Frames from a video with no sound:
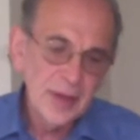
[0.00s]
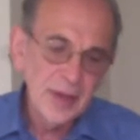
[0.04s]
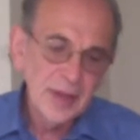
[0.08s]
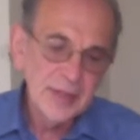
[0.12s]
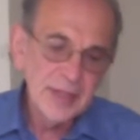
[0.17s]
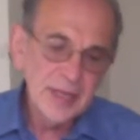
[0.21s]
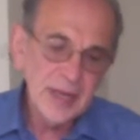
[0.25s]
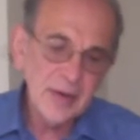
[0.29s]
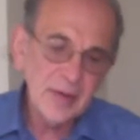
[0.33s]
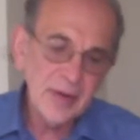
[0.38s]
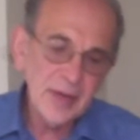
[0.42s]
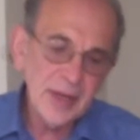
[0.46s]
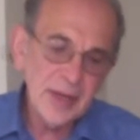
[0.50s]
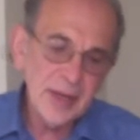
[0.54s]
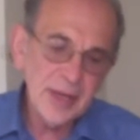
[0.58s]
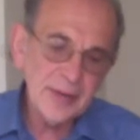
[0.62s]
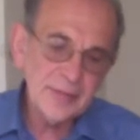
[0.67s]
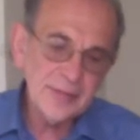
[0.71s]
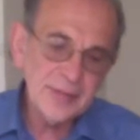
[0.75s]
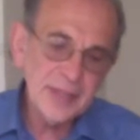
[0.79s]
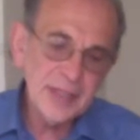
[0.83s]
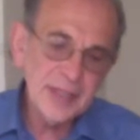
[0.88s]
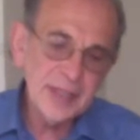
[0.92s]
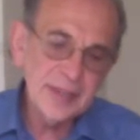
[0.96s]
now I
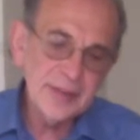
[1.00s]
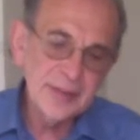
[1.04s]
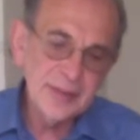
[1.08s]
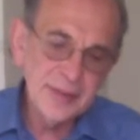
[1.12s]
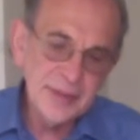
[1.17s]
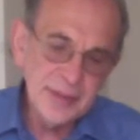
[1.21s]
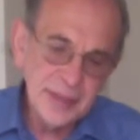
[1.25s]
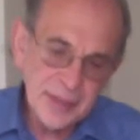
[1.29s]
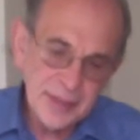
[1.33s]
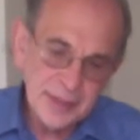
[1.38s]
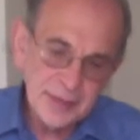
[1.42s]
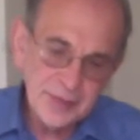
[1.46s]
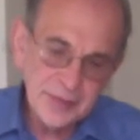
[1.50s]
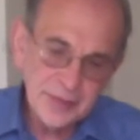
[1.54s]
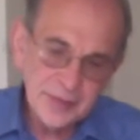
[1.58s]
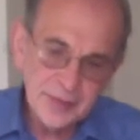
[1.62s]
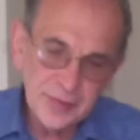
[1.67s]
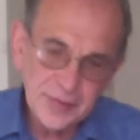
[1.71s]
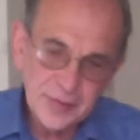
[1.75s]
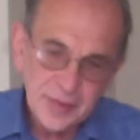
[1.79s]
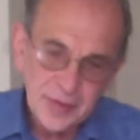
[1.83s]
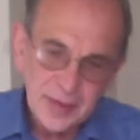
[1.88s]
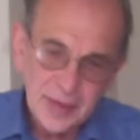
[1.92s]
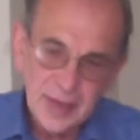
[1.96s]
have to get
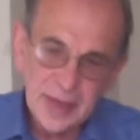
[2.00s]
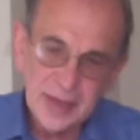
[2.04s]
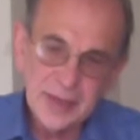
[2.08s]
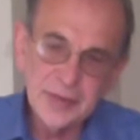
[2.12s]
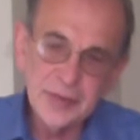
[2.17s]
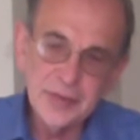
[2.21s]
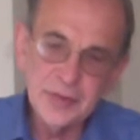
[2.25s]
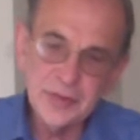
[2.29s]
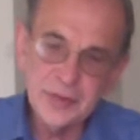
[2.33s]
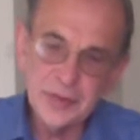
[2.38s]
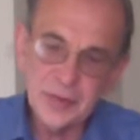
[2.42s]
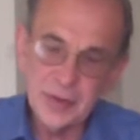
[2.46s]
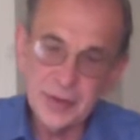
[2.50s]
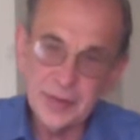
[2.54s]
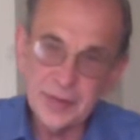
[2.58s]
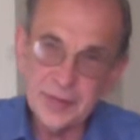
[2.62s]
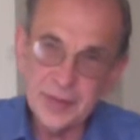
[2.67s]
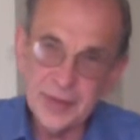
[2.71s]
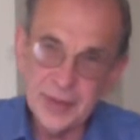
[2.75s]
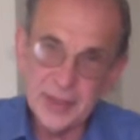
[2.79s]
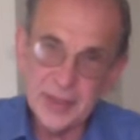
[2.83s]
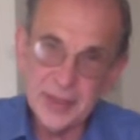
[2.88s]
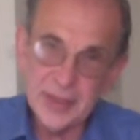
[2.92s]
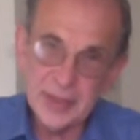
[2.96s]
this, and you start
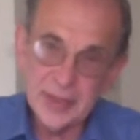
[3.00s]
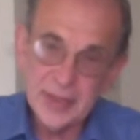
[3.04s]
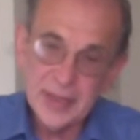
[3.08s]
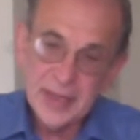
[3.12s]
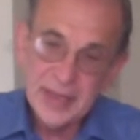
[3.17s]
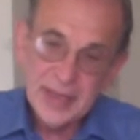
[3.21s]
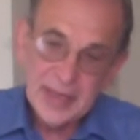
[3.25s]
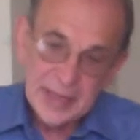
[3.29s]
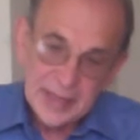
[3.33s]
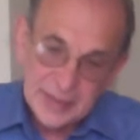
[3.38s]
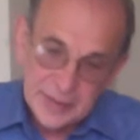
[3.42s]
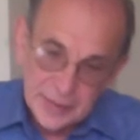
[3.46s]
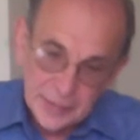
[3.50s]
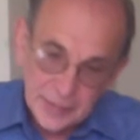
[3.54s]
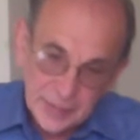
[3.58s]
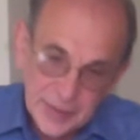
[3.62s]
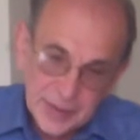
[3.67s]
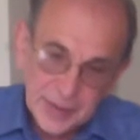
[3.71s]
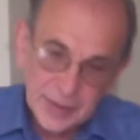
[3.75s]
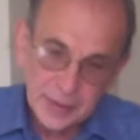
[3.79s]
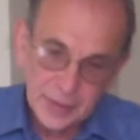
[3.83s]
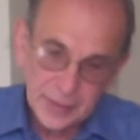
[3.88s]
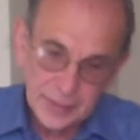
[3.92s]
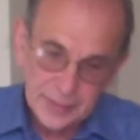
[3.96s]
thinking in the
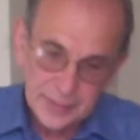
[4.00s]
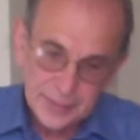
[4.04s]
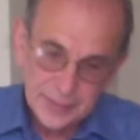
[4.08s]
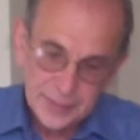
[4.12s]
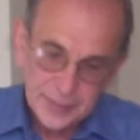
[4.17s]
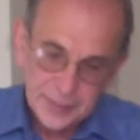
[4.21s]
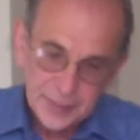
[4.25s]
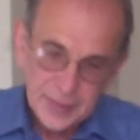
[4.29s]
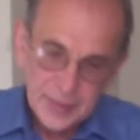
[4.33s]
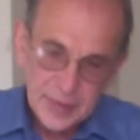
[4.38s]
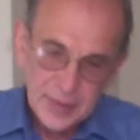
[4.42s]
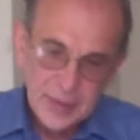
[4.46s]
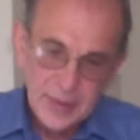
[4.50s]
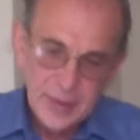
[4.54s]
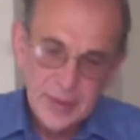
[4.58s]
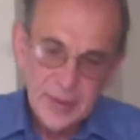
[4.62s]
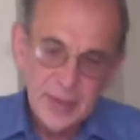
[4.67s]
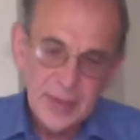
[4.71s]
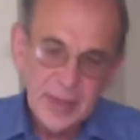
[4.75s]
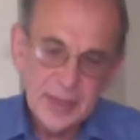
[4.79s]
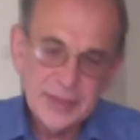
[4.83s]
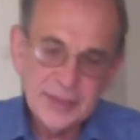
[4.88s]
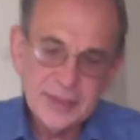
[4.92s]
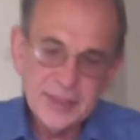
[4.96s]
middle.
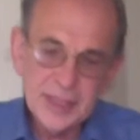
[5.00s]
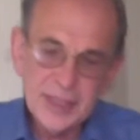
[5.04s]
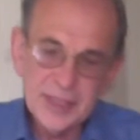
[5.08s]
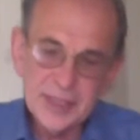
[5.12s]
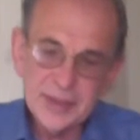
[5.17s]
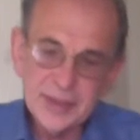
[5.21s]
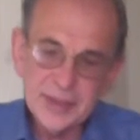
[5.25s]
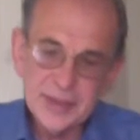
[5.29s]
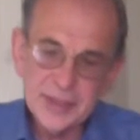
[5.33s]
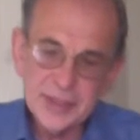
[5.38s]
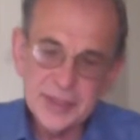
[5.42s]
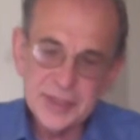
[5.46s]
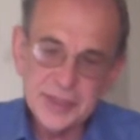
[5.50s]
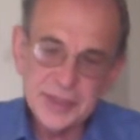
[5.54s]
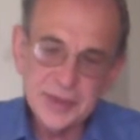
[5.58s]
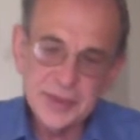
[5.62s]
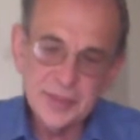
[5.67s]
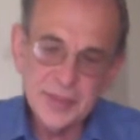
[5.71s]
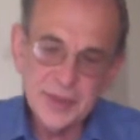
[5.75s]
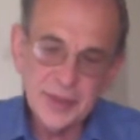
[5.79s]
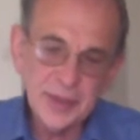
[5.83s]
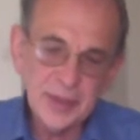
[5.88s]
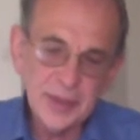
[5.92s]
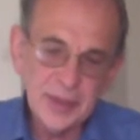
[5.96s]
And to get this in the
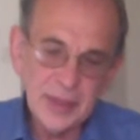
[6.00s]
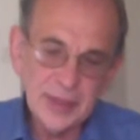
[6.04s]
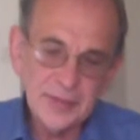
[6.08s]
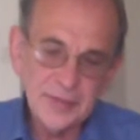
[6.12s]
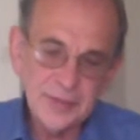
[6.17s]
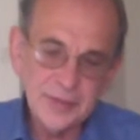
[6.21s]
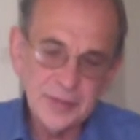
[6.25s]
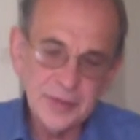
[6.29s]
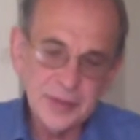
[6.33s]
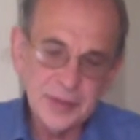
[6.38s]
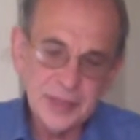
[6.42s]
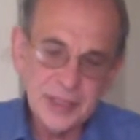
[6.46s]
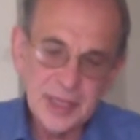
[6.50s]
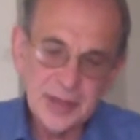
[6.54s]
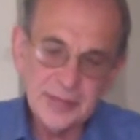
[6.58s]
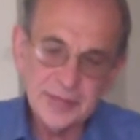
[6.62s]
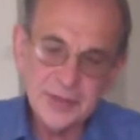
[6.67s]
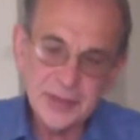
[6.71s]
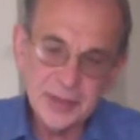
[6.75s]
middle, I first have to